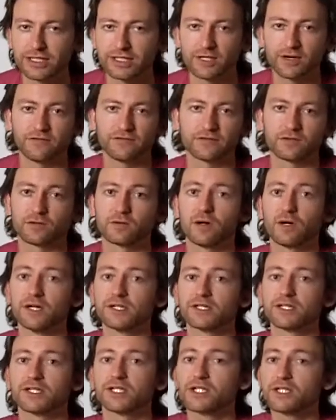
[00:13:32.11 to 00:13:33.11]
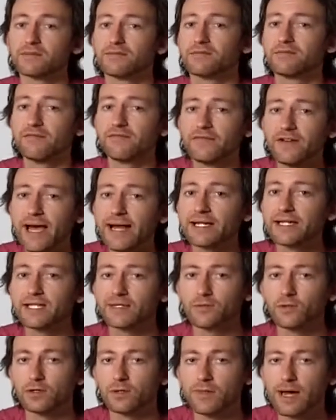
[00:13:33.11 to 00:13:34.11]
and this often requires fairly
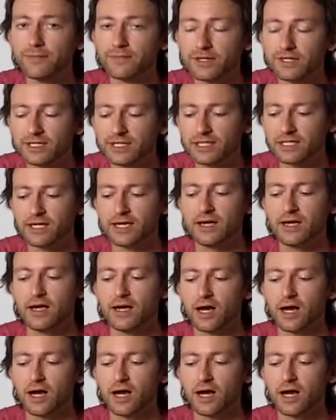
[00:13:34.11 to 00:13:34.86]
small amendments,